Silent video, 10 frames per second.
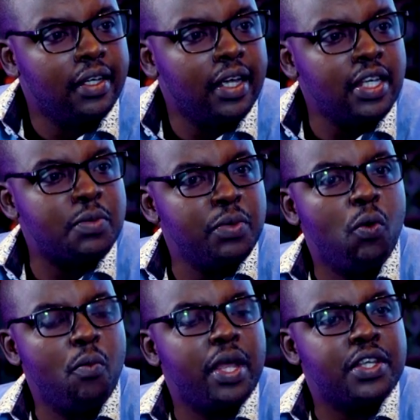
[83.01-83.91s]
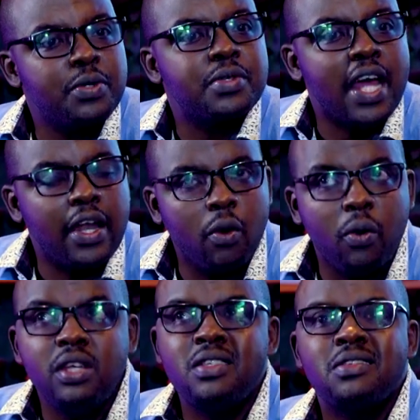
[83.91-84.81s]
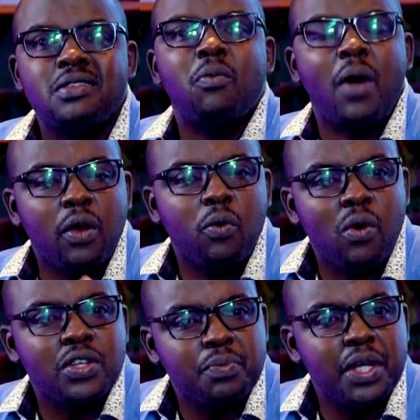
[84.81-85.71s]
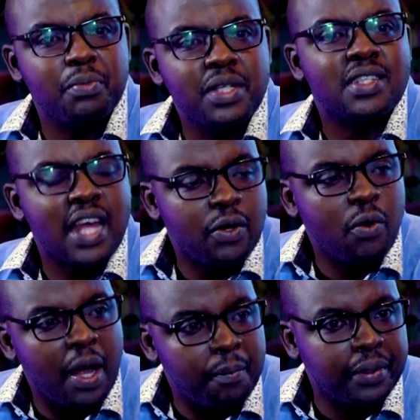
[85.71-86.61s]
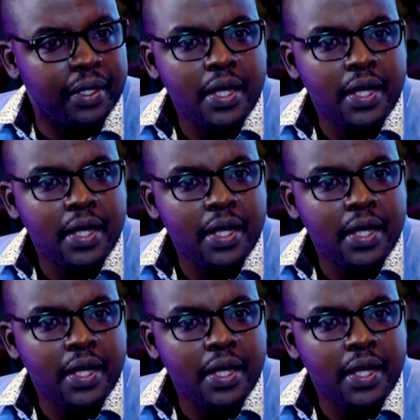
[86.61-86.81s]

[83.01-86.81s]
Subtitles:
It's me who makes you sad. Or he's the one who has made me sad or happy.